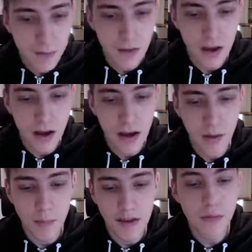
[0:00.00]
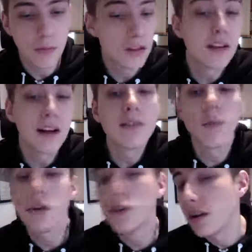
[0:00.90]
As someone that started
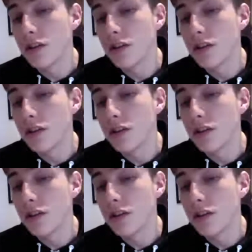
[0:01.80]
watching in